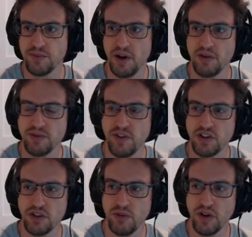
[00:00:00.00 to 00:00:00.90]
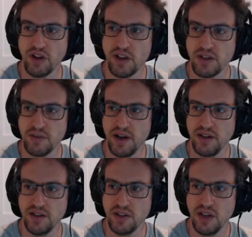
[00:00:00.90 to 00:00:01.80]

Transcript: But anyways, first, so we go to customize.